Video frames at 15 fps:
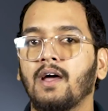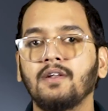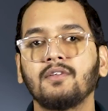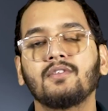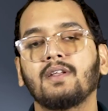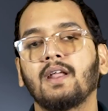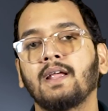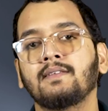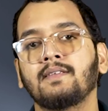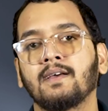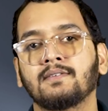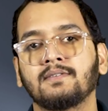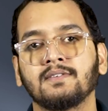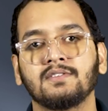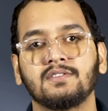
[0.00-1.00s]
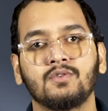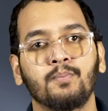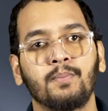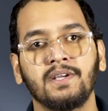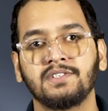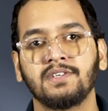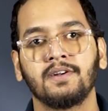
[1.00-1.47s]
unauthorized access to
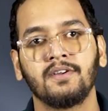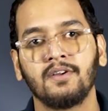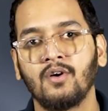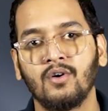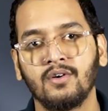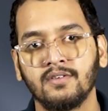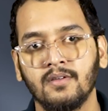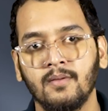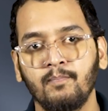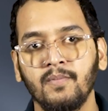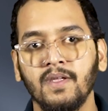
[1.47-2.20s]
patient records.